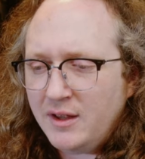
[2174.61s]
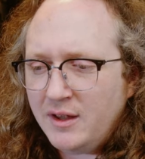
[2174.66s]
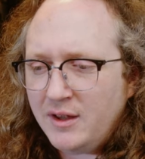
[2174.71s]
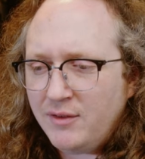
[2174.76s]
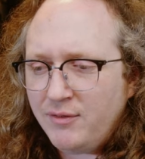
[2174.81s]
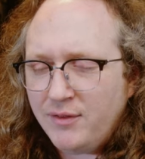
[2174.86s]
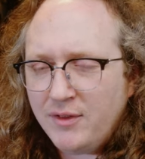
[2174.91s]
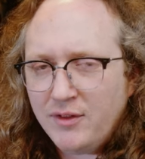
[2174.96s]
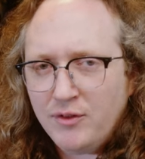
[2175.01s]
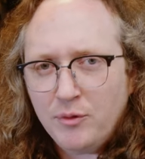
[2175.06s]

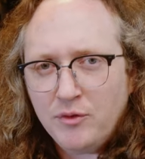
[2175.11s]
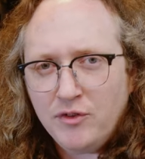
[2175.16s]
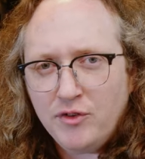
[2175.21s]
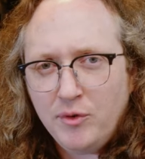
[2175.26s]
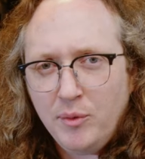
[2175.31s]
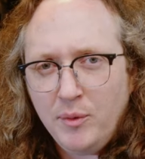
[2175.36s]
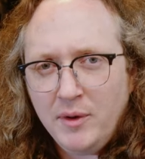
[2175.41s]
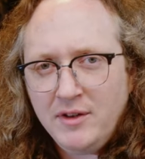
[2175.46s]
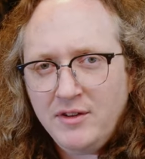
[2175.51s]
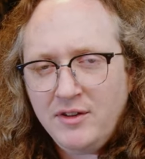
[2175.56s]
If this was
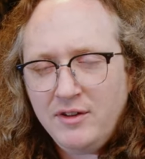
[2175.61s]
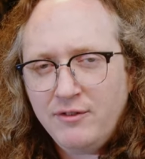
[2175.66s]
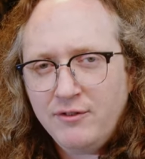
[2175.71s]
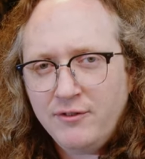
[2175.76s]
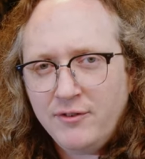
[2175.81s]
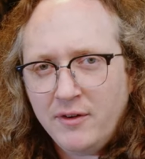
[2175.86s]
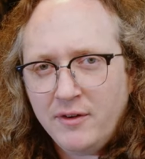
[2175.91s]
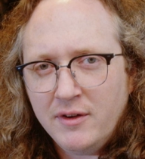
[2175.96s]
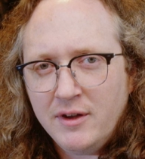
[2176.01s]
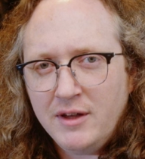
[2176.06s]

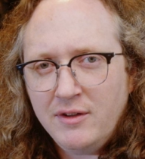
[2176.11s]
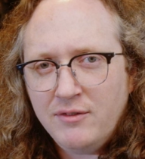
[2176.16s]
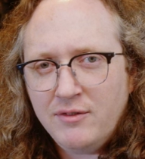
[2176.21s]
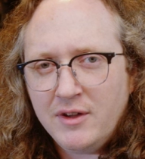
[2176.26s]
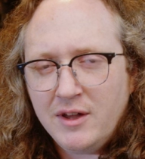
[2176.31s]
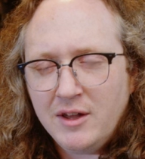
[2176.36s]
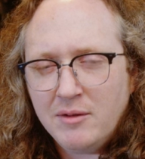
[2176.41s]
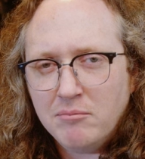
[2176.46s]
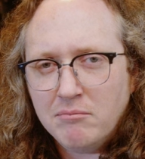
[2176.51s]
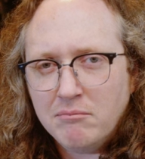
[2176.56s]

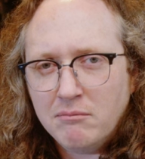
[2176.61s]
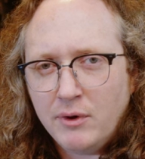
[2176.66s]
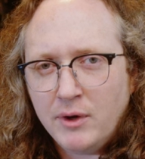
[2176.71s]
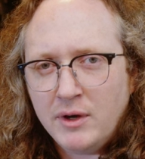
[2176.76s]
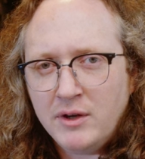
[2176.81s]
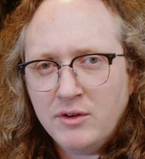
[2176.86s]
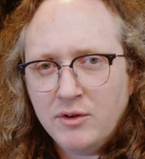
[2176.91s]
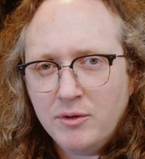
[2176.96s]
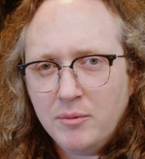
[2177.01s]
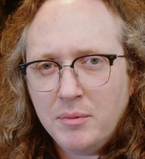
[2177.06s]
twenty-five, it
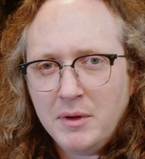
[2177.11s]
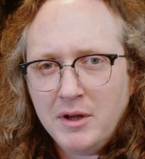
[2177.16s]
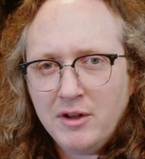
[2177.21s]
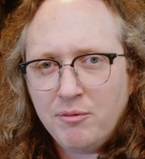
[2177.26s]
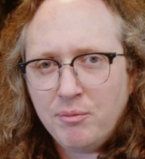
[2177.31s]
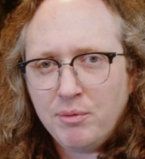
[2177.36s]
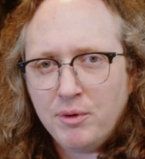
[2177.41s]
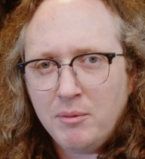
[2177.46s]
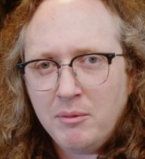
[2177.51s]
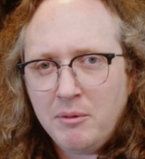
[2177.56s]
might not be
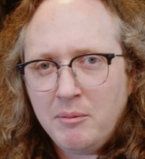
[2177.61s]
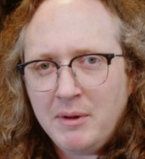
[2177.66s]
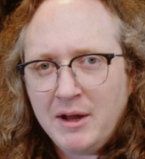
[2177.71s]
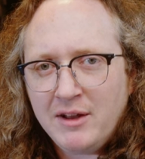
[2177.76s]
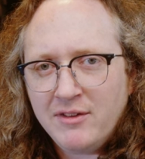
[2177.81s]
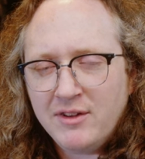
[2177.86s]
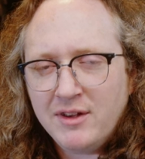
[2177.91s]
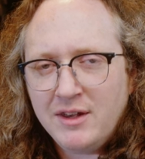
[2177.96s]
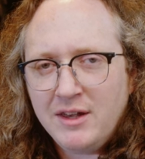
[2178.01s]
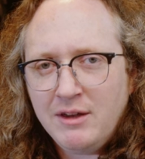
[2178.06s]
as
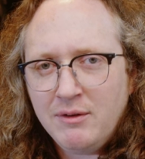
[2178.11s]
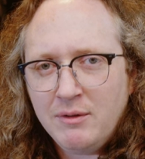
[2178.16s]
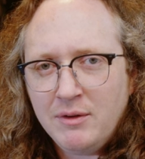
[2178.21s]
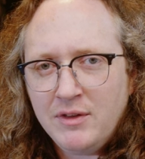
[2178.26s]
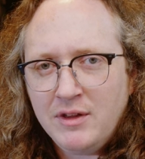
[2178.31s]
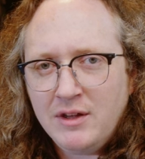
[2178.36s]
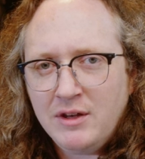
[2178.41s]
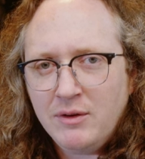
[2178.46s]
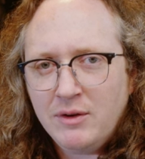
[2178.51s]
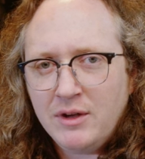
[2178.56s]
problematic here
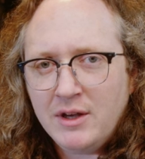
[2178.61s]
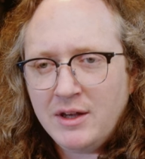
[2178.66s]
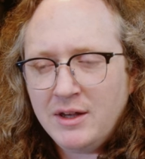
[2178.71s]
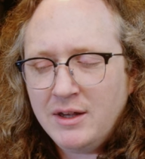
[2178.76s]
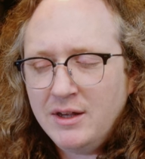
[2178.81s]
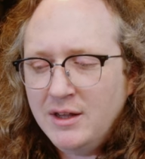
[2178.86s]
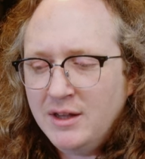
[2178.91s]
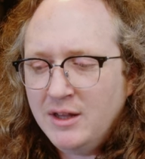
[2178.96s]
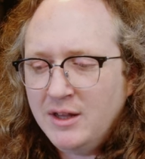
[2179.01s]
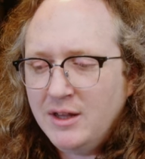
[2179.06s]
in the U
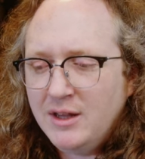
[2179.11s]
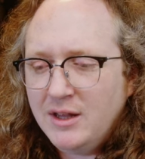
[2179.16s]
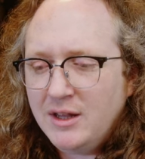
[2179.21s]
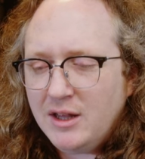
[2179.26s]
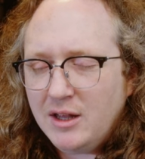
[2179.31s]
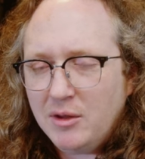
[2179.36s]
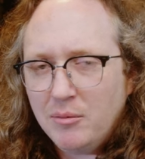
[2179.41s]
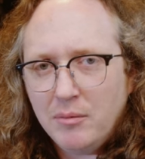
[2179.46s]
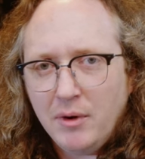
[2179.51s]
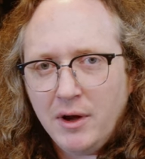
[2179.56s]
K.
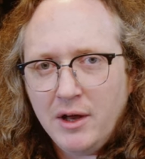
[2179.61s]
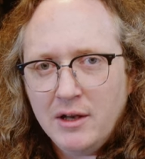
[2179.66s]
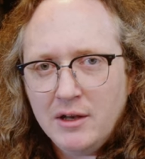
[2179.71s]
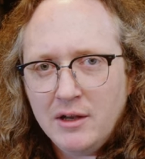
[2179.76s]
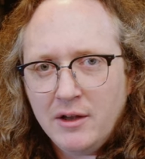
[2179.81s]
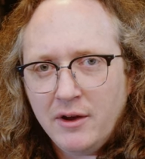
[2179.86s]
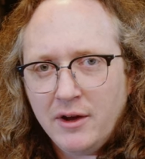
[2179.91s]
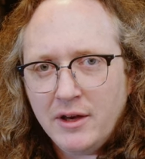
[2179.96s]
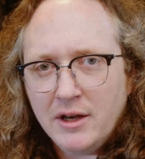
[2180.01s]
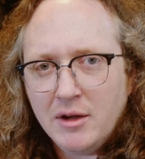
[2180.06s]
It might
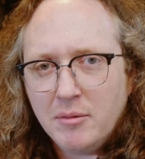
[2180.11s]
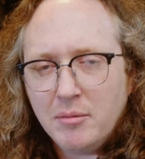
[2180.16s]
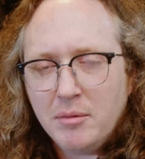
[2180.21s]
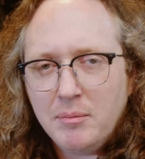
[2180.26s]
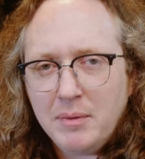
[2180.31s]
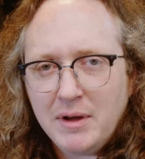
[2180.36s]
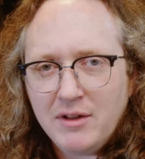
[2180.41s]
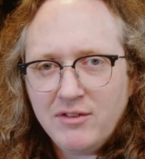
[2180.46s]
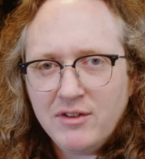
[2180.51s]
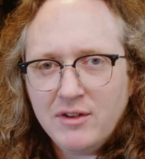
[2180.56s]
line
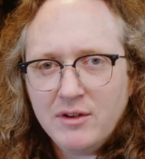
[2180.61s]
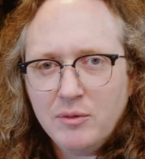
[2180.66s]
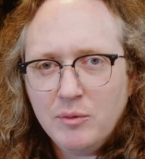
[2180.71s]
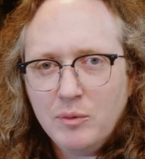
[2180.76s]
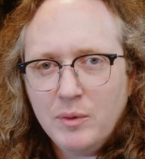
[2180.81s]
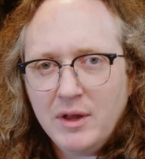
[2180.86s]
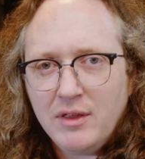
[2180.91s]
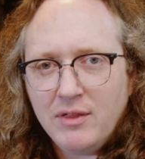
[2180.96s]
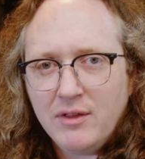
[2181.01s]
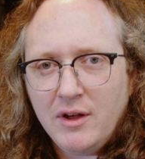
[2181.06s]
up better
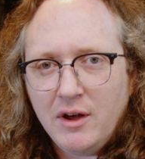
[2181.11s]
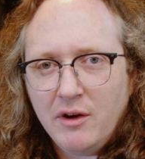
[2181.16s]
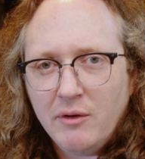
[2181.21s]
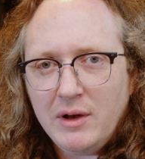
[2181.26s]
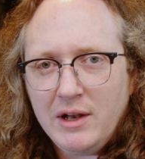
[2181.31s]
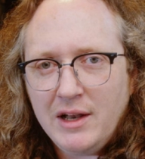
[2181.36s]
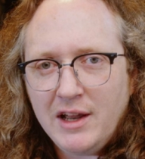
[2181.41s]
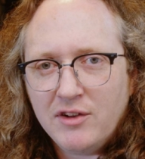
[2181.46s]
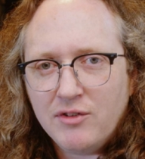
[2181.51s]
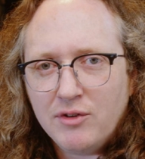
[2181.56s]
with
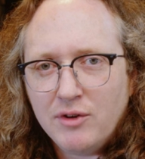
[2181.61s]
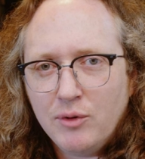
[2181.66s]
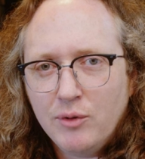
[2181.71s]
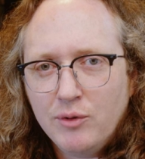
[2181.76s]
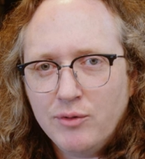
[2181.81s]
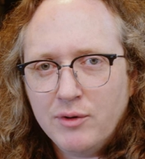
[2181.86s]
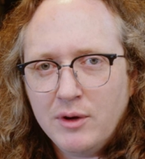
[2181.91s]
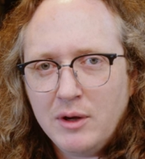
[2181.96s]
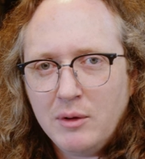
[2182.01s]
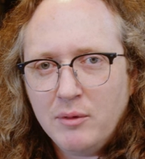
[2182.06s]
our
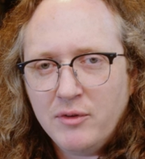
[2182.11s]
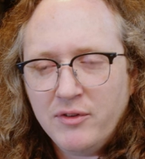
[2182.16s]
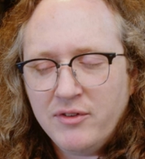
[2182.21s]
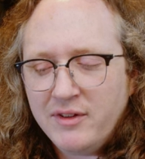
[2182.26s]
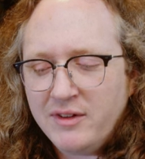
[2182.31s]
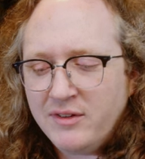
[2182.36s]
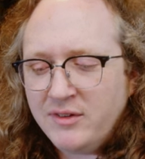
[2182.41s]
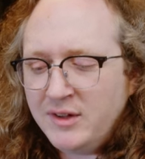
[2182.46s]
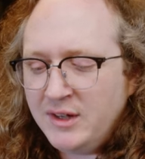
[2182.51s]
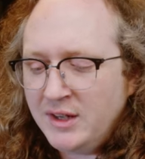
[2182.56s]
electrical
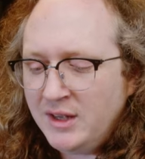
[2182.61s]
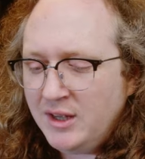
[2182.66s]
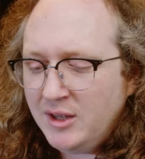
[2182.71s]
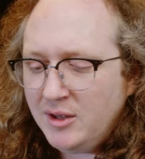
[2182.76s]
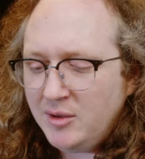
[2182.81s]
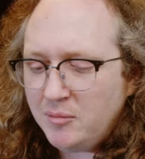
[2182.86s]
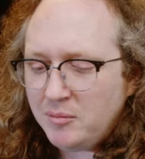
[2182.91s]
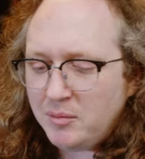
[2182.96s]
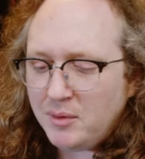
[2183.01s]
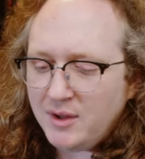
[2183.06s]
frequencies.
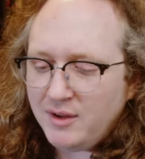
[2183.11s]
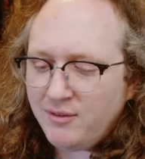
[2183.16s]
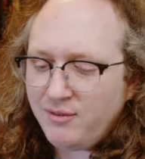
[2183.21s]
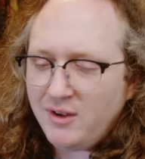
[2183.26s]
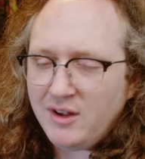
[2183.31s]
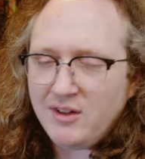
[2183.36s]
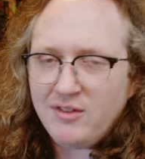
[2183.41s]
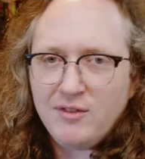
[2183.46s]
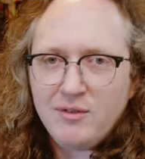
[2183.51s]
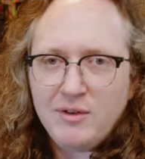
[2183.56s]
But
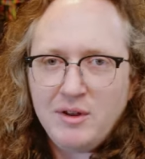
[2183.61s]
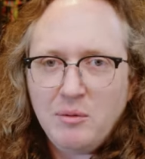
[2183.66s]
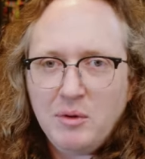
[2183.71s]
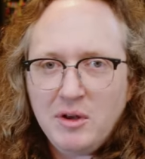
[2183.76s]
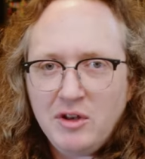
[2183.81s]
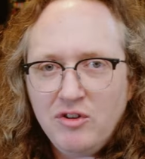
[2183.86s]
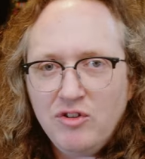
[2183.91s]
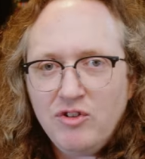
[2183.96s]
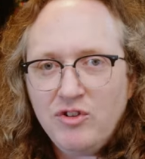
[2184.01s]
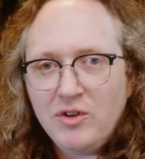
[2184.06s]
effectively,
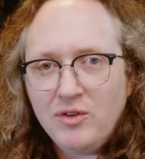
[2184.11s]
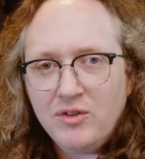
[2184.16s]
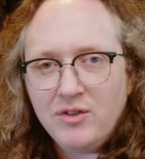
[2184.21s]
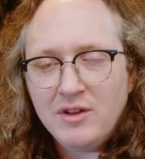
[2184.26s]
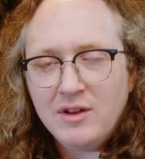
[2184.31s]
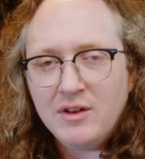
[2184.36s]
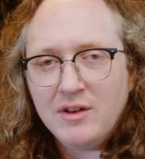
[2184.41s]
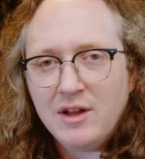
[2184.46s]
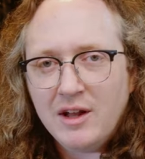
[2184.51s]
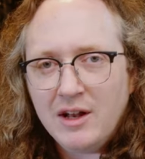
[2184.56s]
when you
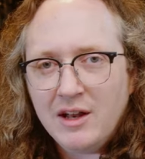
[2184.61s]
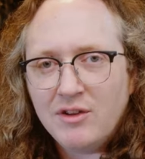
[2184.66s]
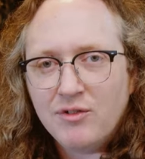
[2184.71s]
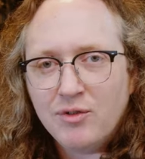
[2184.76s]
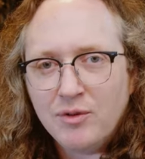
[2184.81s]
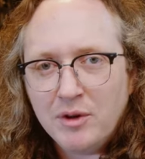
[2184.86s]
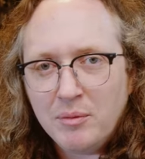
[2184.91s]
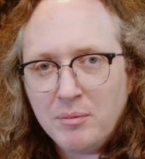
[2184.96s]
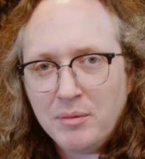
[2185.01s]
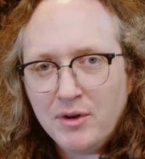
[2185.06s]
shoot in
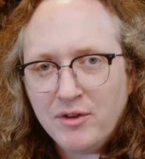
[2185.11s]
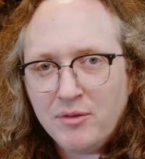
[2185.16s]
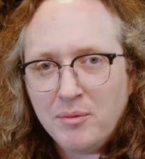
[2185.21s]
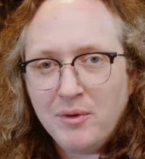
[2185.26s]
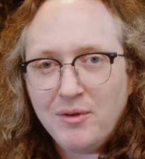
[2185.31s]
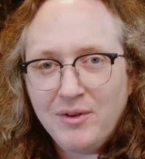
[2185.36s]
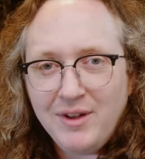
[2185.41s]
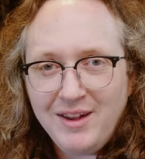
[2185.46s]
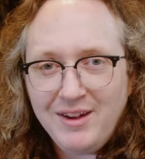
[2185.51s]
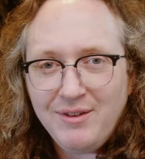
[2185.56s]
electronic burst
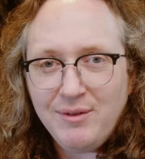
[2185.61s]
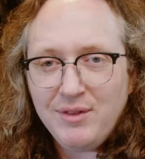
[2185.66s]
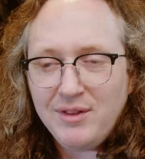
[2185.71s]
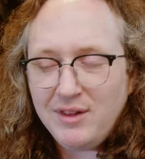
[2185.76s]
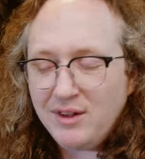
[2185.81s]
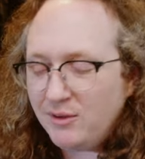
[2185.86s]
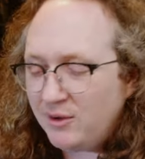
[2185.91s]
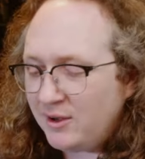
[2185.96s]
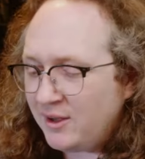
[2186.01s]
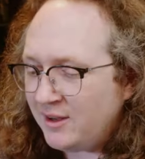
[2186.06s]
mode here in
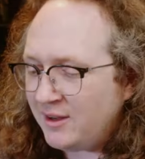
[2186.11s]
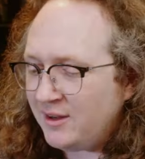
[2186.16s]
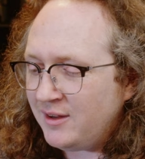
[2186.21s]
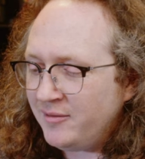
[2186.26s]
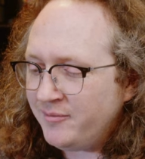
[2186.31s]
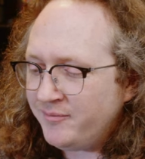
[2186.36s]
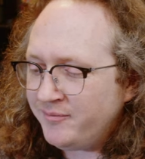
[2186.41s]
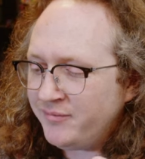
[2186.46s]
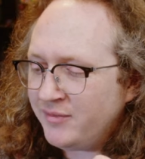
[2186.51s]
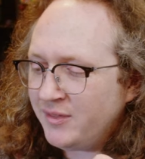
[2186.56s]
the U K,